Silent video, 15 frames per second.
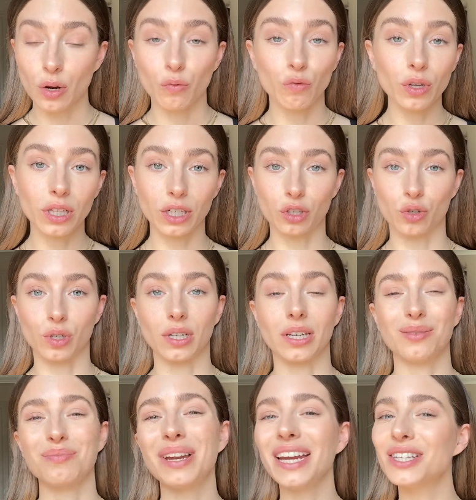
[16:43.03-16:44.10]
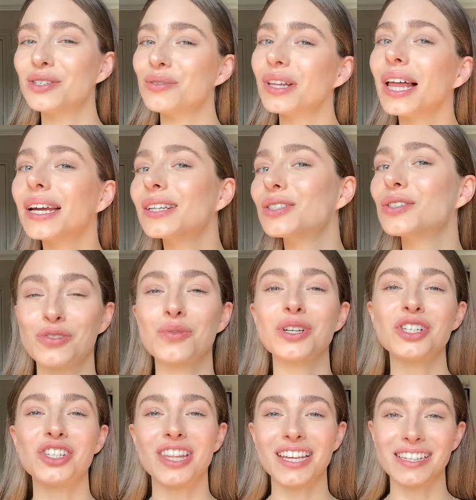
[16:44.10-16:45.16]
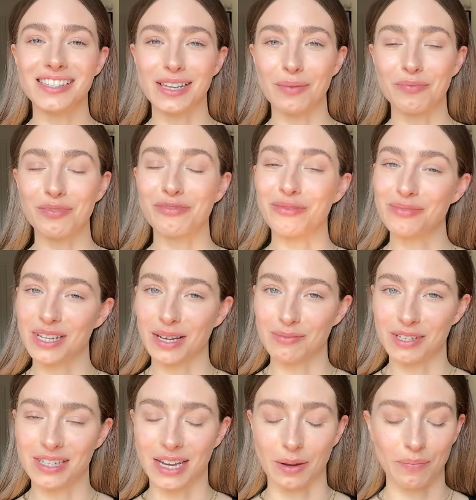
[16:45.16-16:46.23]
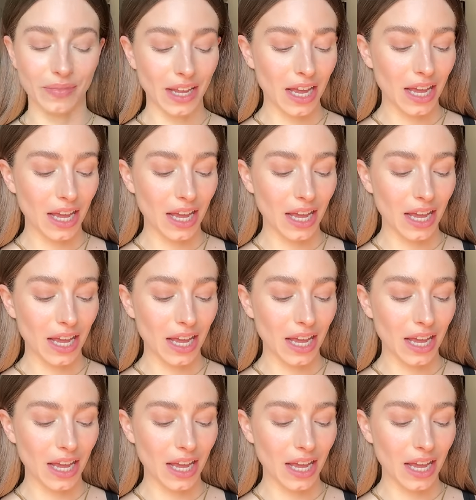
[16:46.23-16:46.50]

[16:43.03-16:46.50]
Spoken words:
Really enjoyed it, but I do like to switch things up from time to time.